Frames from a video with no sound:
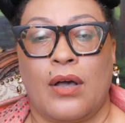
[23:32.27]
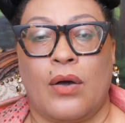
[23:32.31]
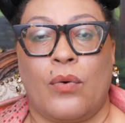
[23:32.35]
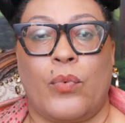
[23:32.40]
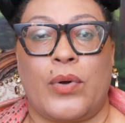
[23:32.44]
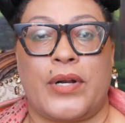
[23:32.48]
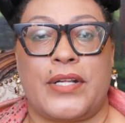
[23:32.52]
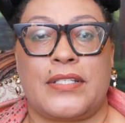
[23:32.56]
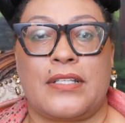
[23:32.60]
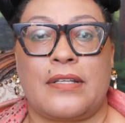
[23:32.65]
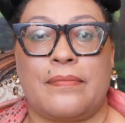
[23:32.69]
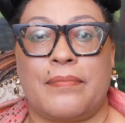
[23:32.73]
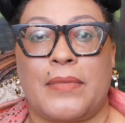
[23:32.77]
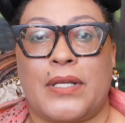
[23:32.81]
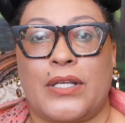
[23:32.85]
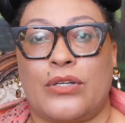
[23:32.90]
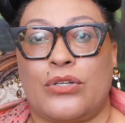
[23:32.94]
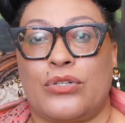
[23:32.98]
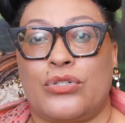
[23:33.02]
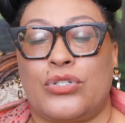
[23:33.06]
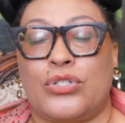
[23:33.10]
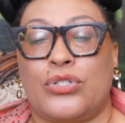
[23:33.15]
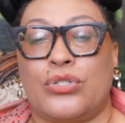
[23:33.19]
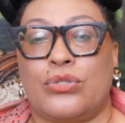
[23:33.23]
What does it
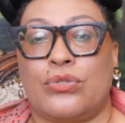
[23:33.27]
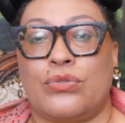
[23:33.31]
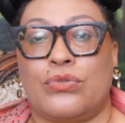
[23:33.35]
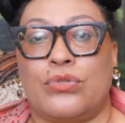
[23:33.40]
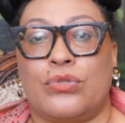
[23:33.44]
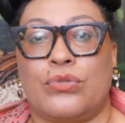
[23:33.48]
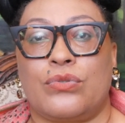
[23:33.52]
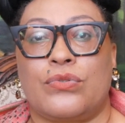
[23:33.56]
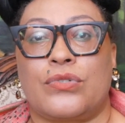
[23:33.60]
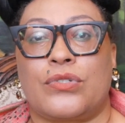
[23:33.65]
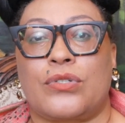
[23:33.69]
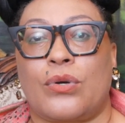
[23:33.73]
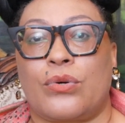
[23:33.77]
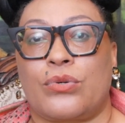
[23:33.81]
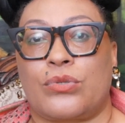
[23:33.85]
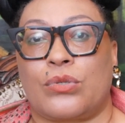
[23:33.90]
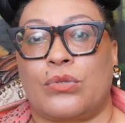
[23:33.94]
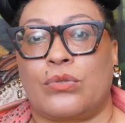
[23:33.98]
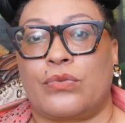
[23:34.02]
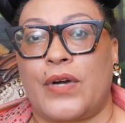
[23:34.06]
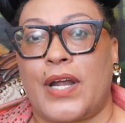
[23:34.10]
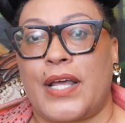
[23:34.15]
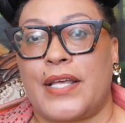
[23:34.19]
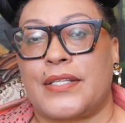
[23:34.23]
mean to do
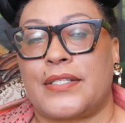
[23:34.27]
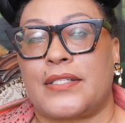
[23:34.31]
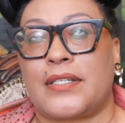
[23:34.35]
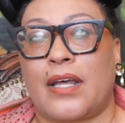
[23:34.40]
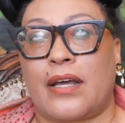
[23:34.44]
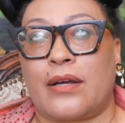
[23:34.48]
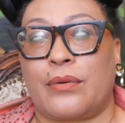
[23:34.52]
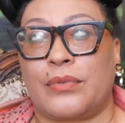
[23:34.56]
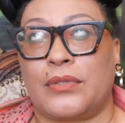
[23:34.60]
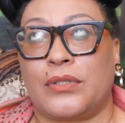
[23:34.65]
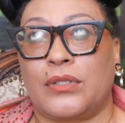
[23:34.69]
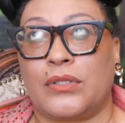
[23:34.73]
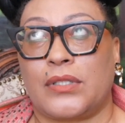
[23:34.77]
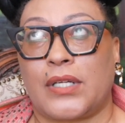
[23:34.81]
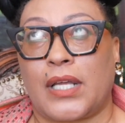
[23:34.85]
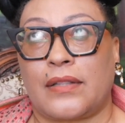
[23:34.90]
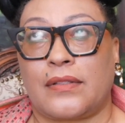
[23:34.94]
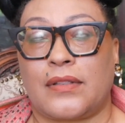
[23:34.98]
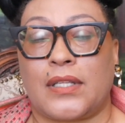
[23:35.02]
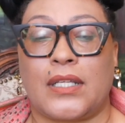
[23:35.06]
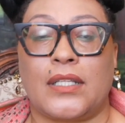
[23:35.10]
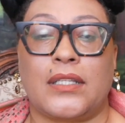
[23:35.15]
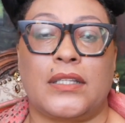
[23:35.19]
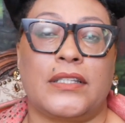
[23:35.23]
social rest? I would look
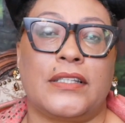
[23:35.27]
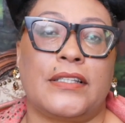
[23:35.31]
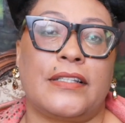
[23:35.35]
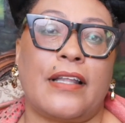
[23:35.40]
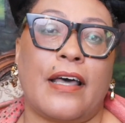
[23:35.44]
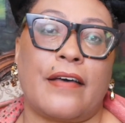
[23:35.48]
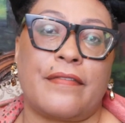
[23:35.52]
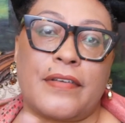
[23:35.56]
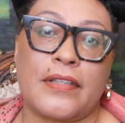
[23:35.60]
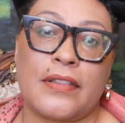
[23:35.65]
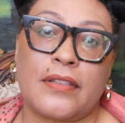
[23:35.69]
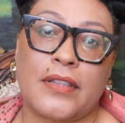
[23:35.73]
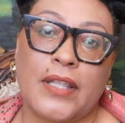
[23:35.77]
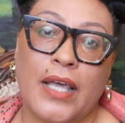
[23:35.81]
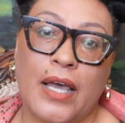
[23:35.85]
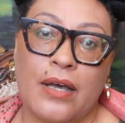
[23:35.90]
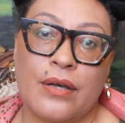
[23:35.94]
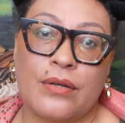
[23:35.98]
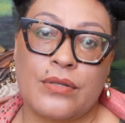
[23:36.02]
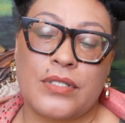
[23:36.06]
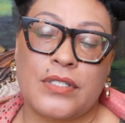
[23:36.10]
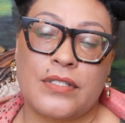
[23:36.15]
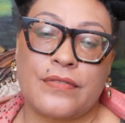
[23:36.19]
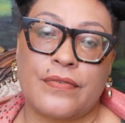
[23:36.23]
at the 11th
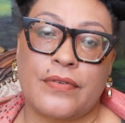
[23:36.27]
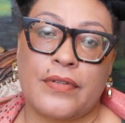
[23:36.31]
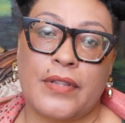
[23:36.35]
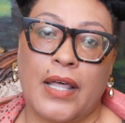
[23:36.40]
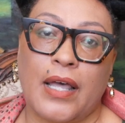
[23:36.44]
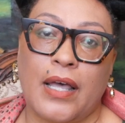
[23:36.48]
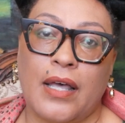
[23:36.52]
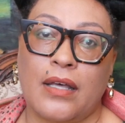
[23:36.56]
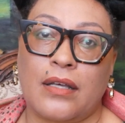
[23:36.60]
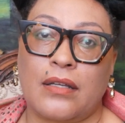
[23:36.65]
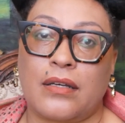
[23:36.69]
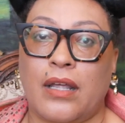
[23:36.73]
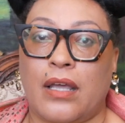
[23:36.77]
house for that.